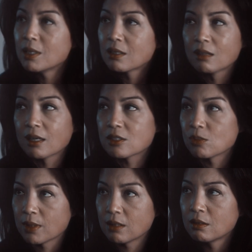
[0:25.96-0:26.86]
mean a lot
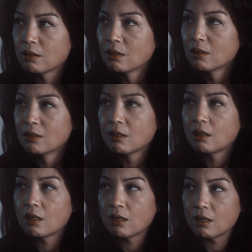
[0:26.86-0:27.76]
to me.
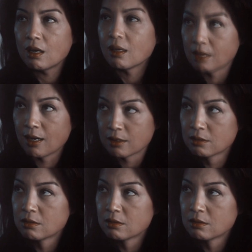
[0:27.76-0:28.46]
A lot.